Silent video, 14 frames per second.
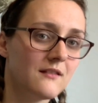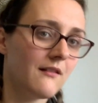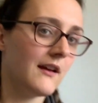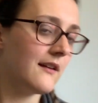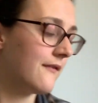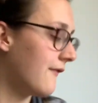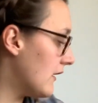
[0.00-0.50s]

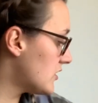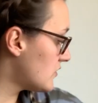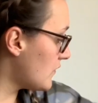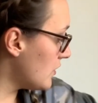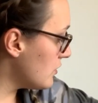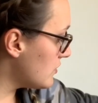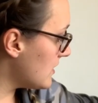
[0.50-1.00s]
like fresh
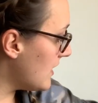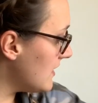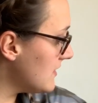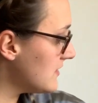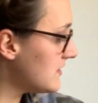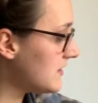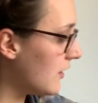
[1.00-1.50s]
fruit
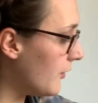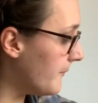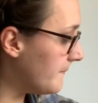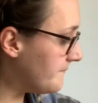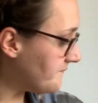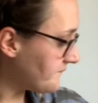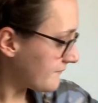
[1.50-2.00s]
does. So
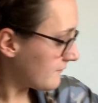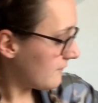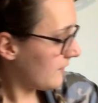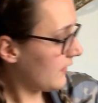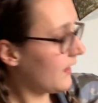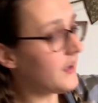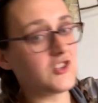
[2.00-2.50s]

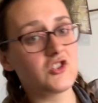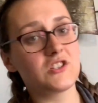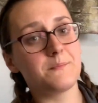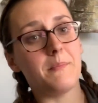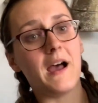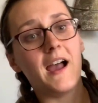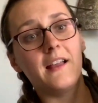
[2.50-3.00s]
I
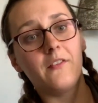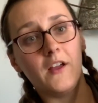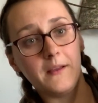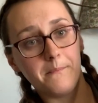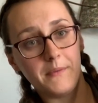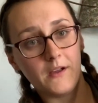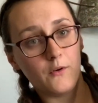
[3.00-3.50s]
just buy
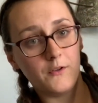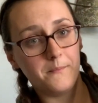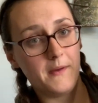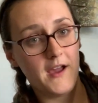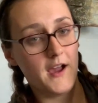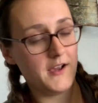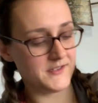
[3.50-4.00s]
like big old
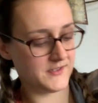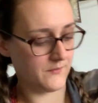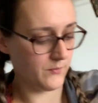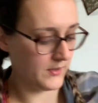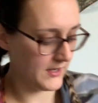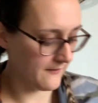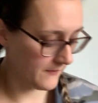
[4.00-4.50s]
bags
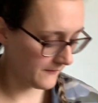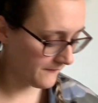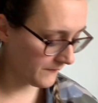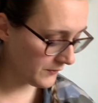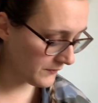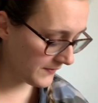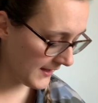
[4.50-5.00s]
of whatever
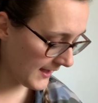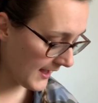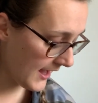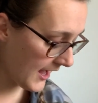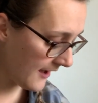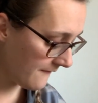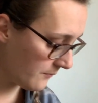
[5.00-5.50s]
fruit they
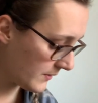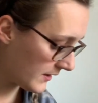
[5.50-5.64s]
have and